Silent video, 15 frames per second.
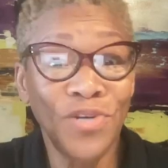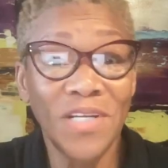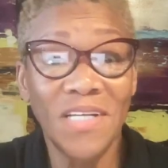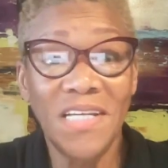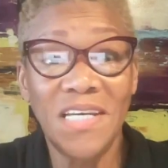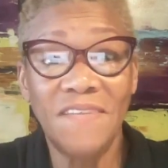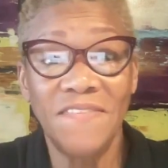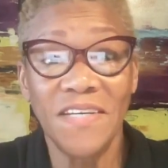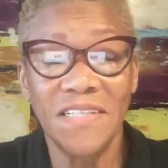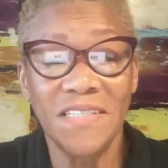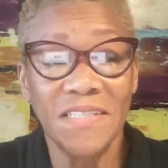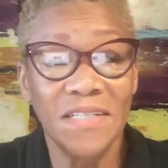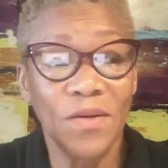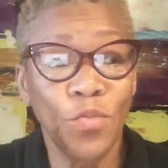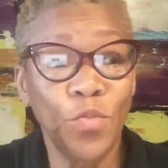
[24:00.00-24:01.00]
can leave it
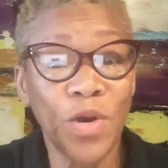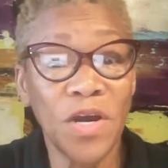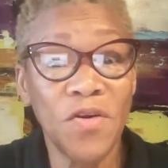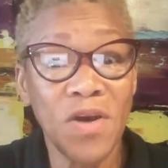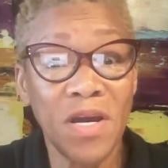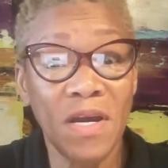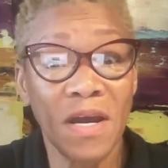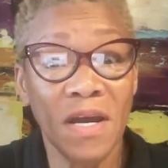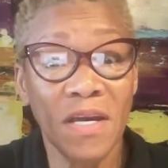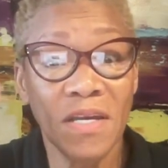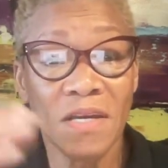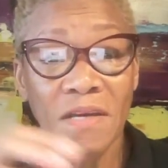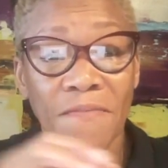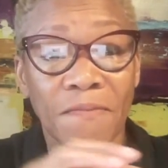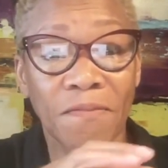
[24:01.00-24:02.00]
where
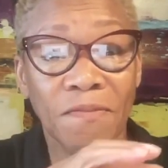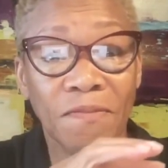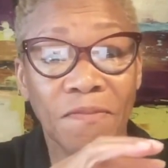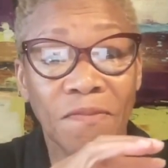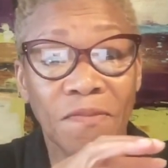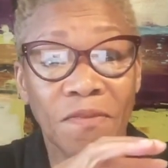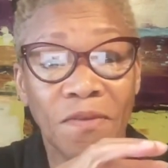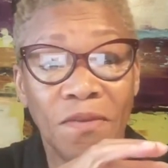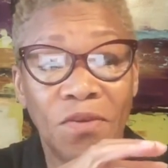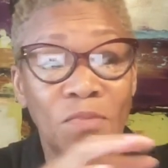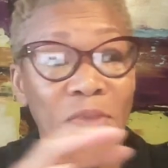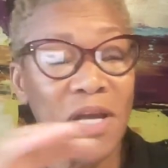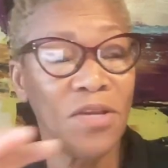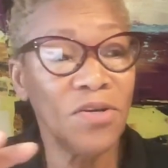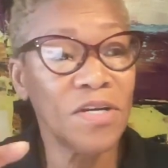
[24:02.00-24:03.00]
you
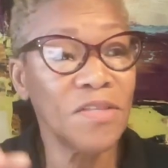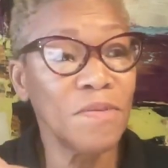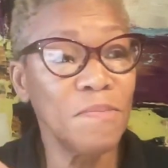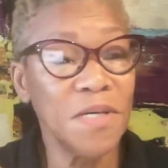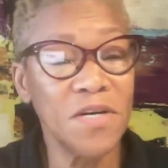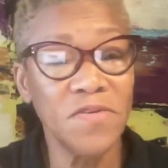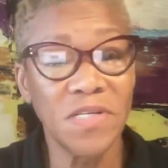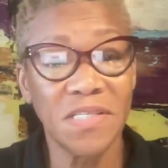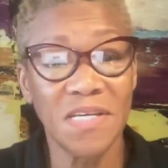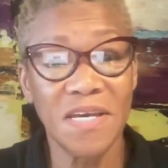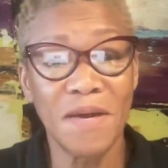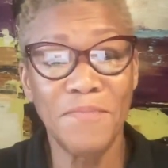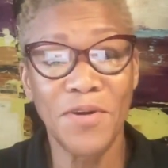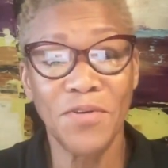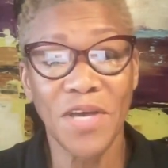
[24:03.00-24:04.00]
may look in the mirror and say,
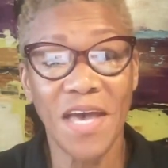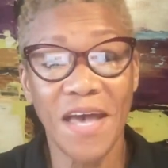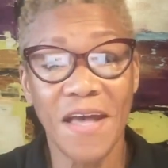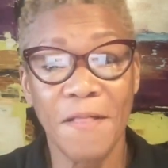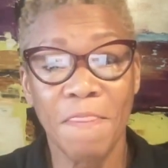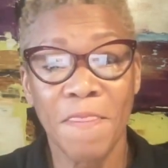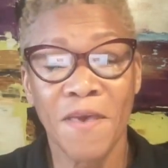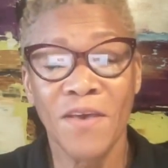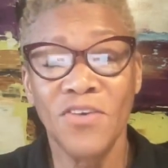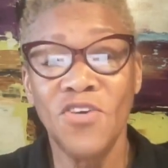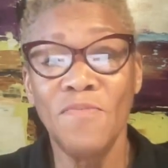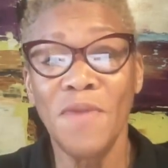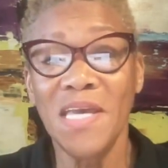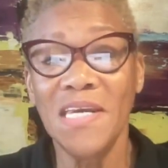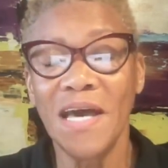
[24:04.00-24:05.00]
I'm okay.
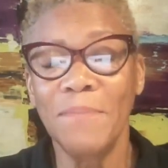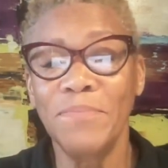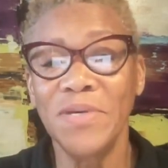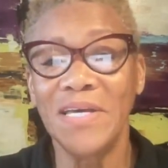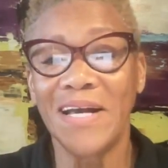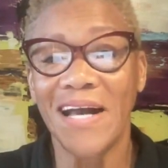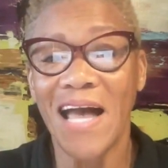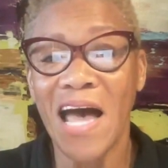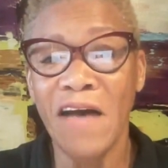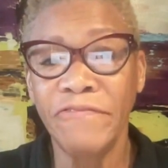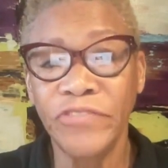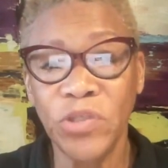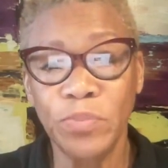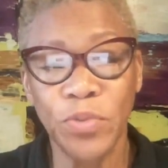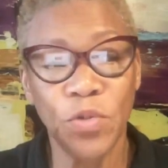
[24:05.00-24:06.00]
You may not be
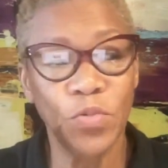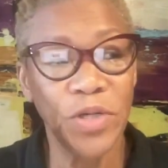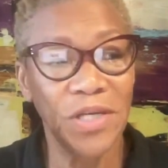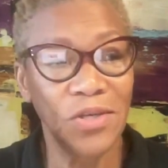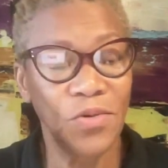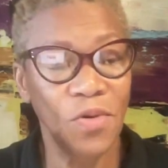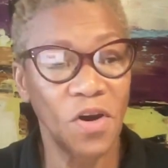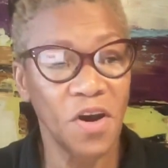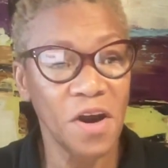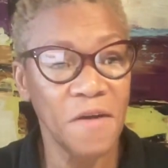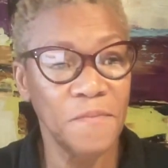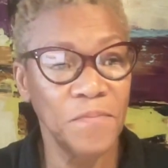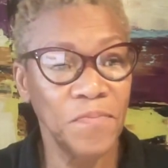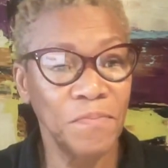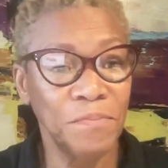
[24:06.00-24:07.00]
comfortable where you are,
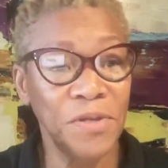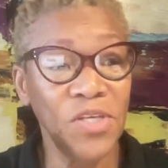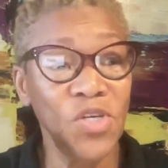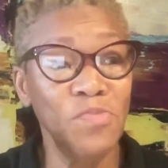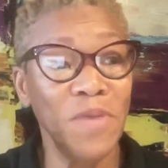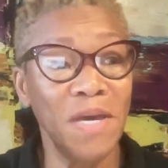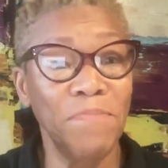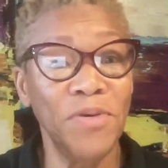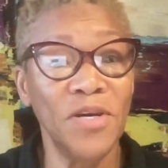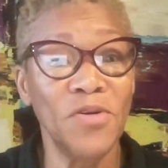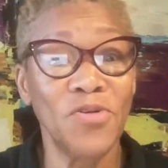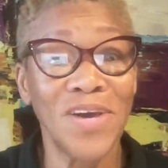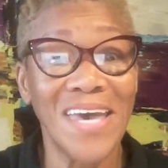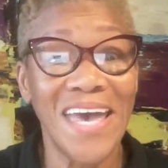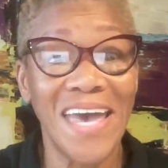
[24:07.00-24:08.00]
but you may be
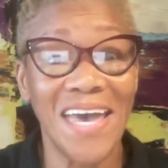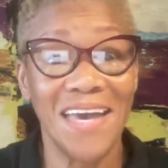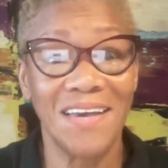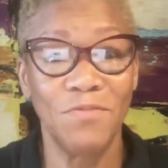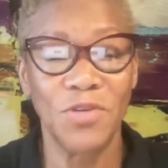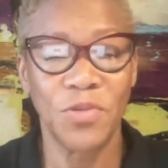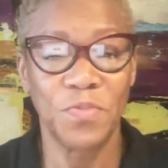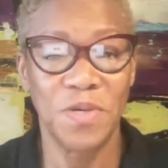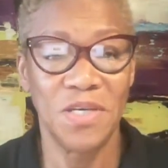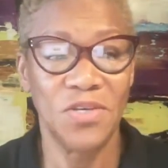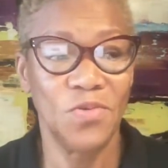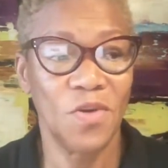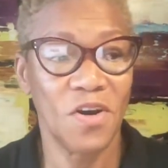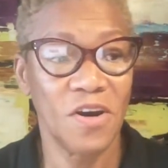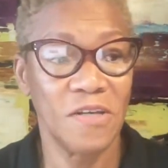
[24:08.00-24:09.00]
okay with where
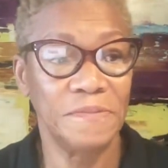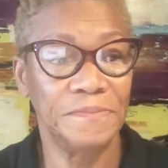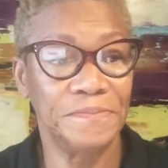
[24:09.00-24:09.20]
you are.